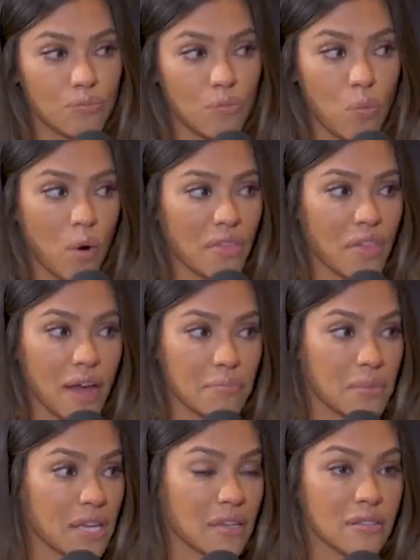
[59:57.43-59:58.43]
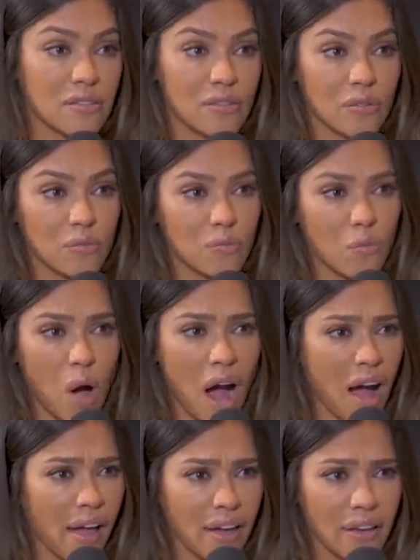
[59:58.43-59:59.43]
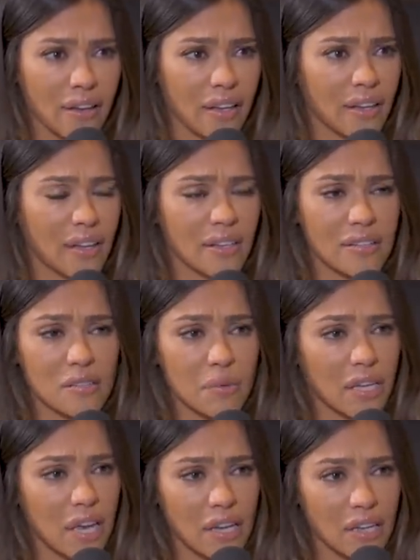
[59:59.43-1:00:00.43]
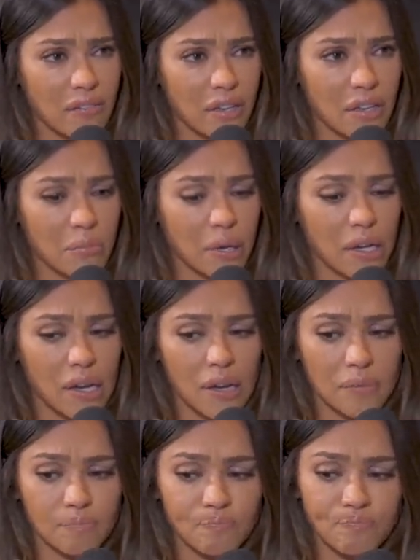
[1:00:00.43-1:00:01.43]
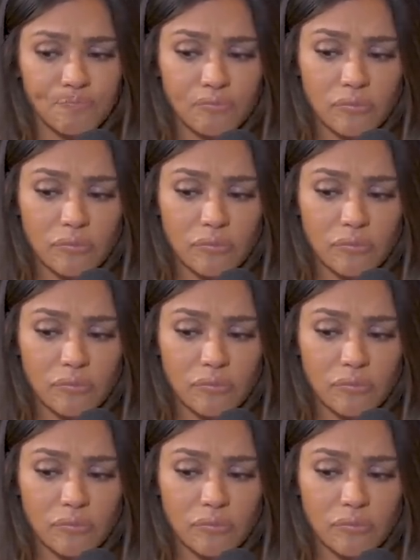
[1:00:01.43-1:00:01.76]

what that means or why. I can't explain any of it. But um,